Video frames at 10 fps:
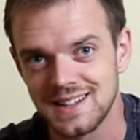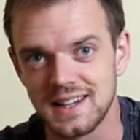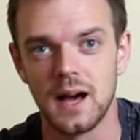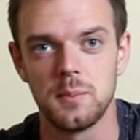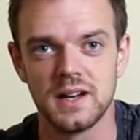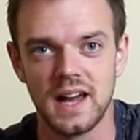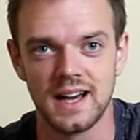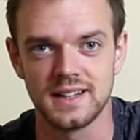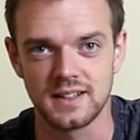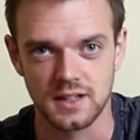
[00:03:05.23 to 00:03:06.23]
Number
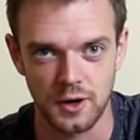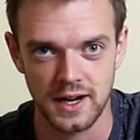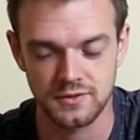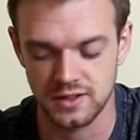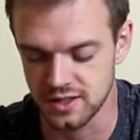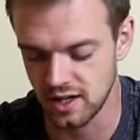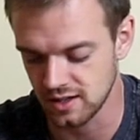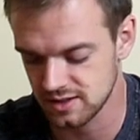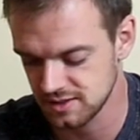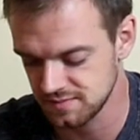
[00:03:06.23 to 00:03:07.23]
9. Grateful
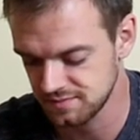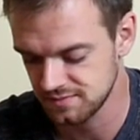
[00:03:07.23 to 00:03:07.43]
dogs.